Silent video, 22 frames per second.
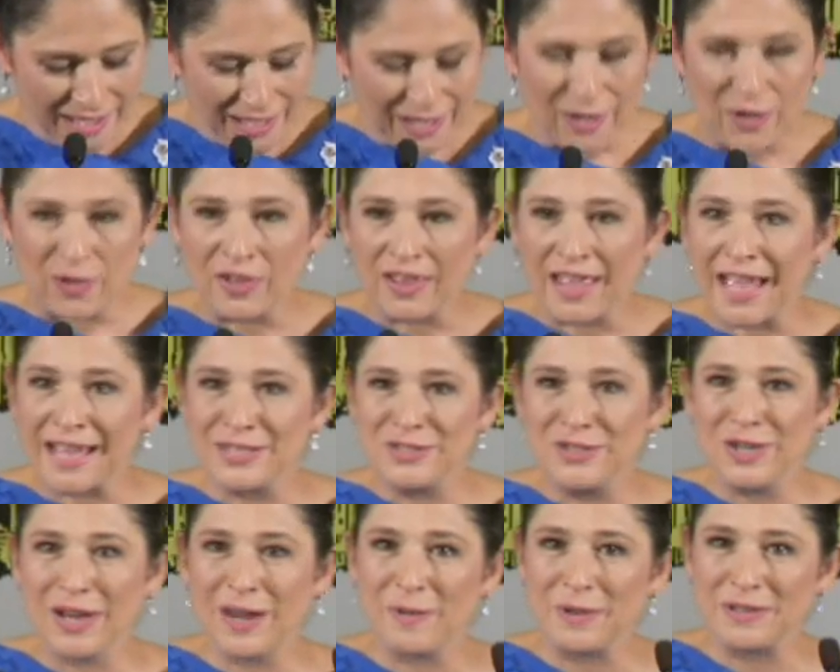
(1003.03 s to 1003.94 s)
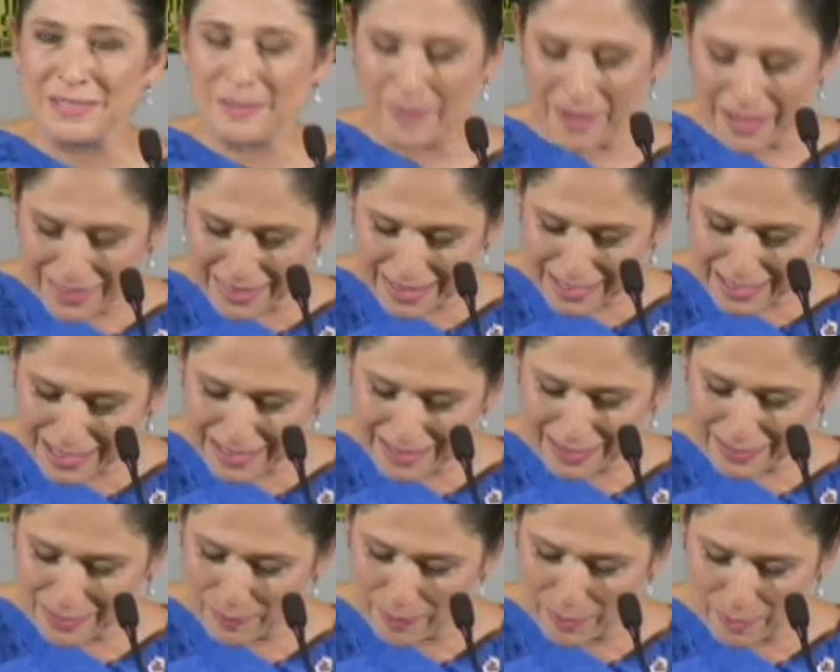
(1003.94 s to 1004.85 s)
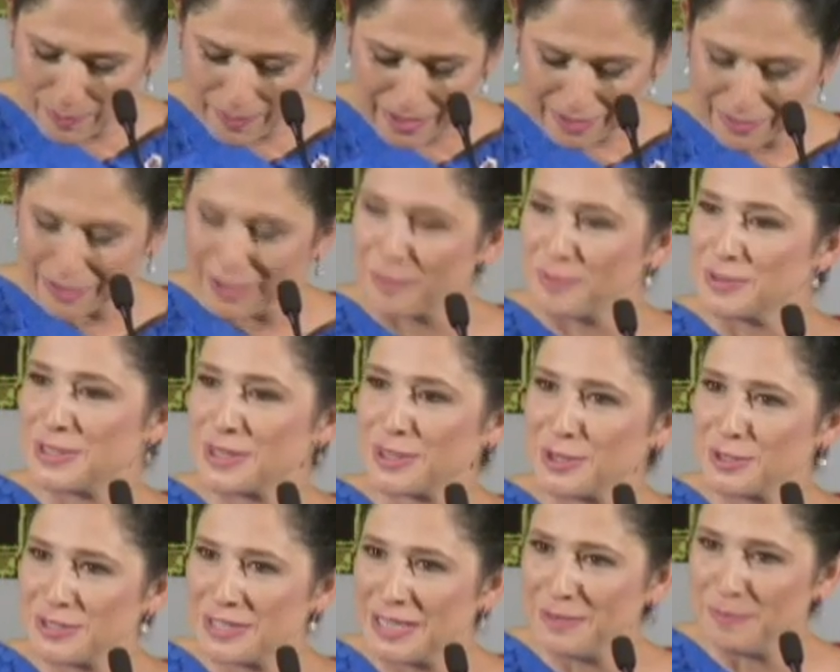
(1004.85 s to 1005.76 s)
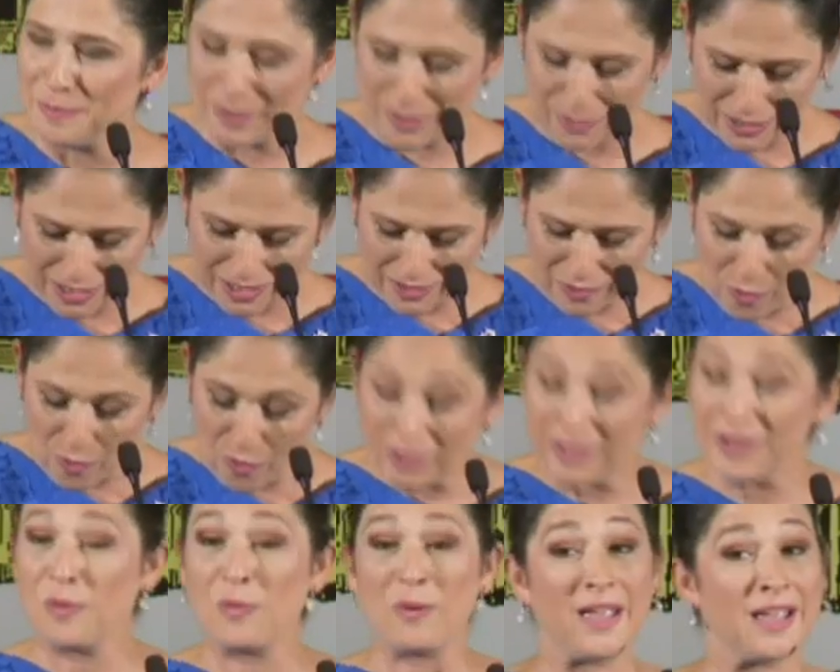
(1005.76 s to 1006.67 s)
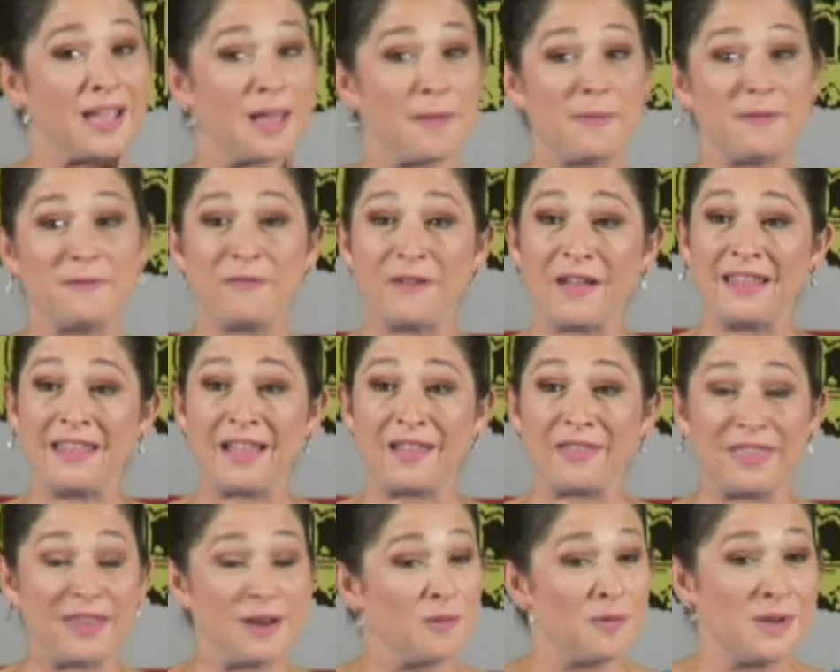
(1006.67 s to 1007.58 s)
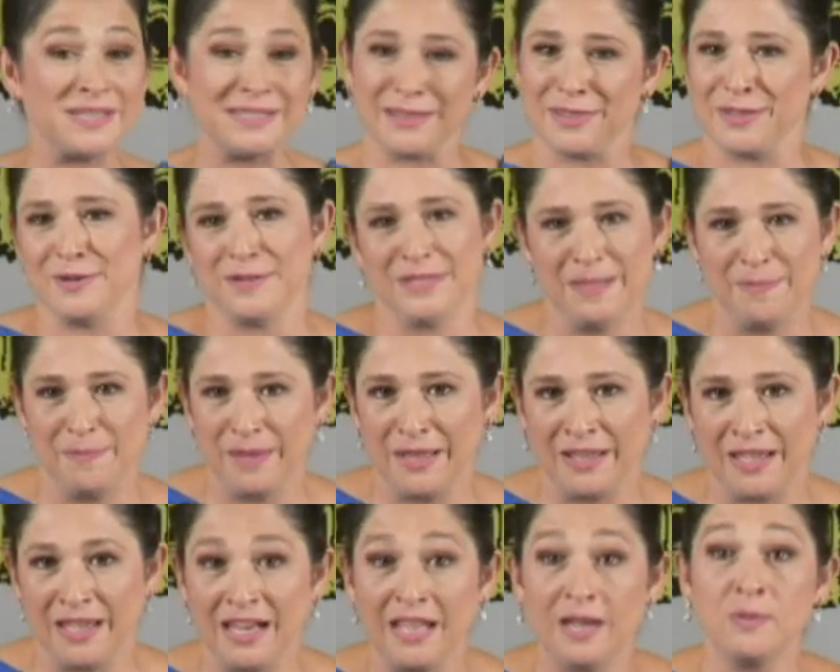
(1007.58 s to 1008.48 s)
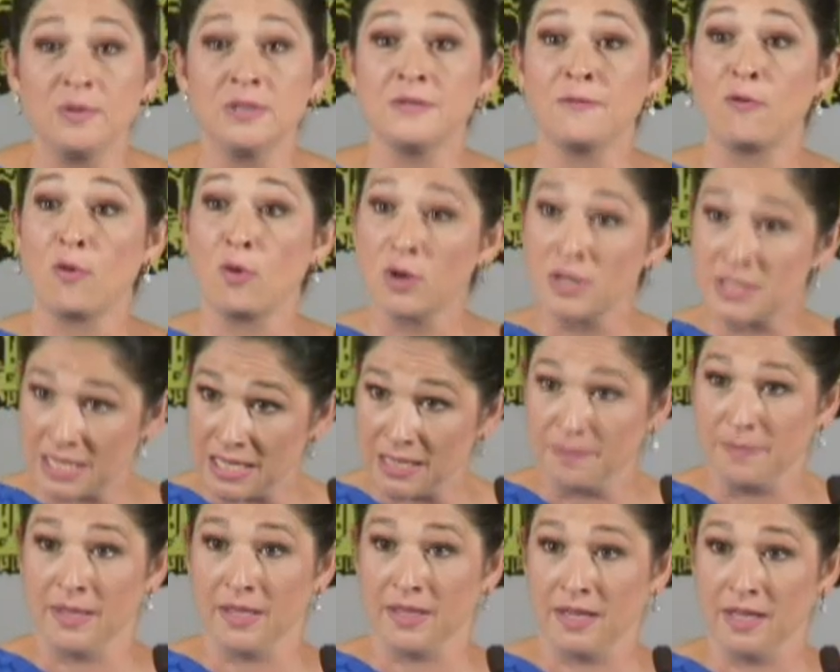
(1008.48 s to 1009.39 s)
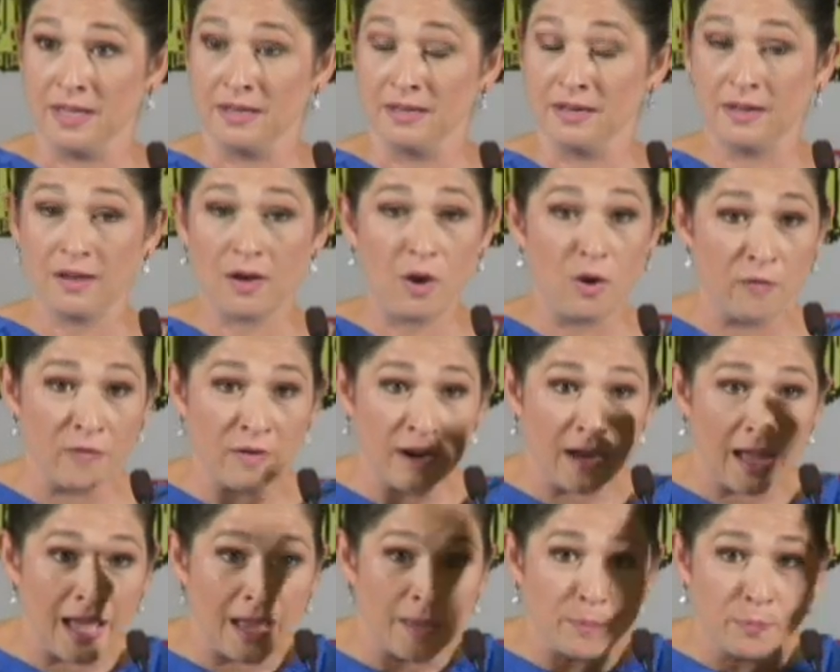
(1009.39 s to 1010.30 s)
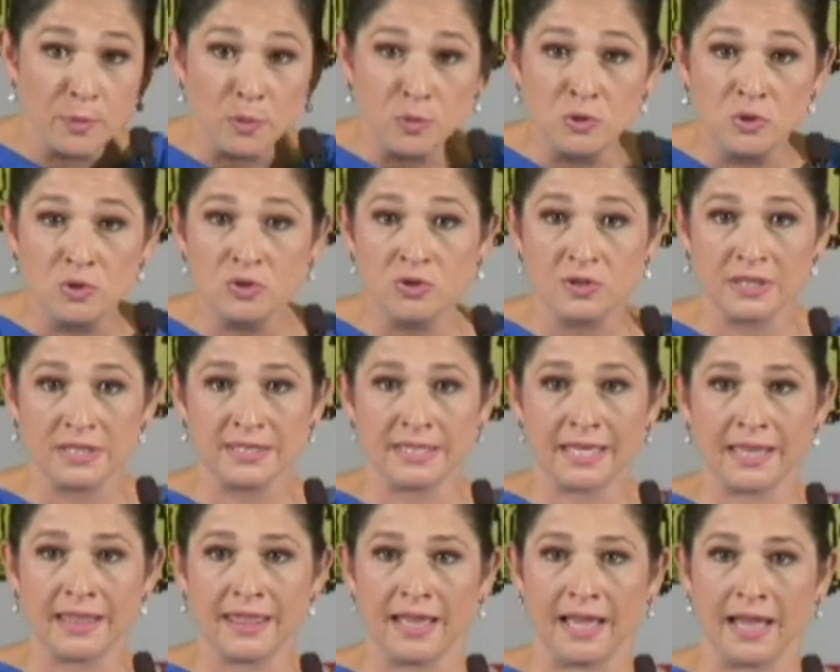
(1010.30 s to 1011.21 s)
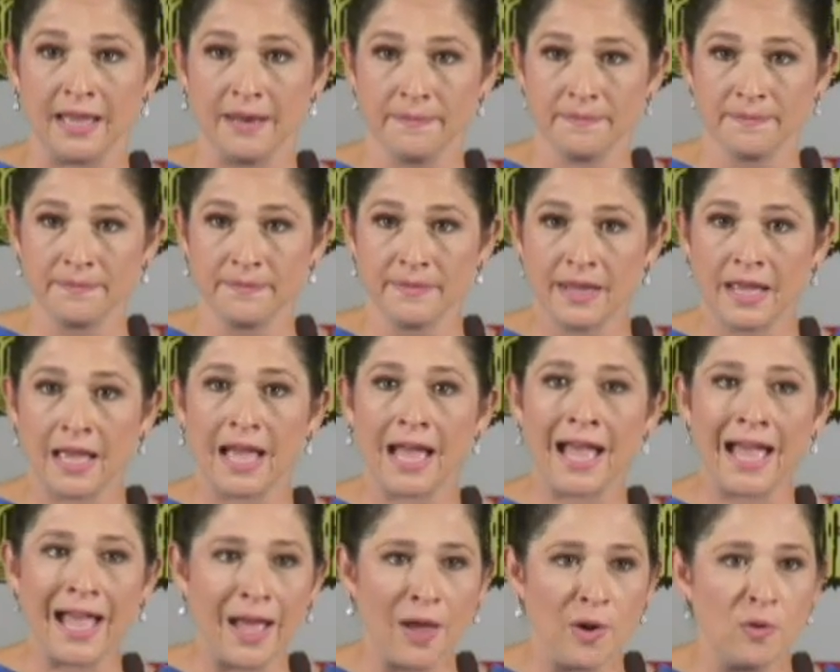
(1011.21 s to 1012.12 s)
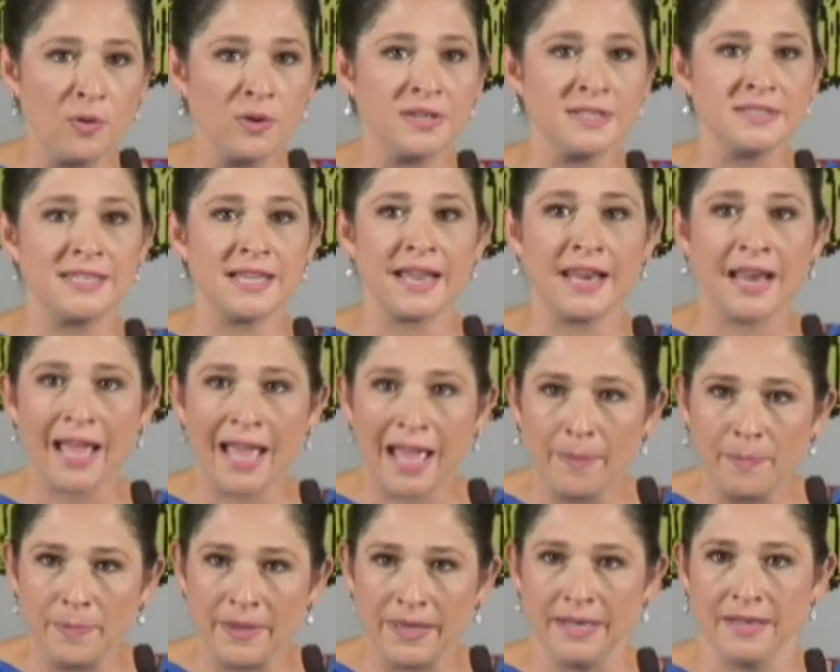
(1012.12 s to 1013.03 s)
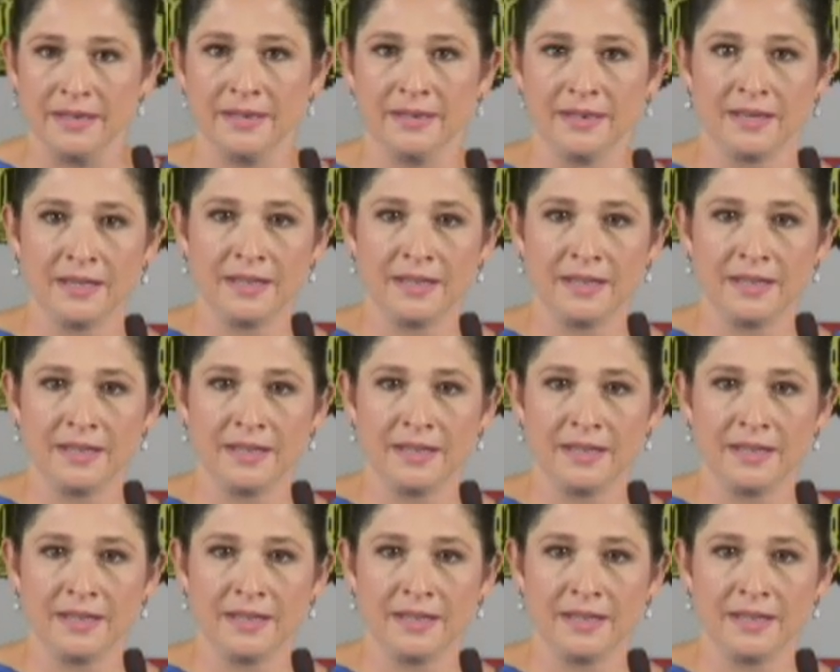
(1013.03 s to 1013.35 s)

You know, last year I went to bed thinking that the bill backlog was 13 billion, only to wake up and find out that it wasn't 13 billion, it was 14 billion. Overnight, boosh, just like that. How does that happen?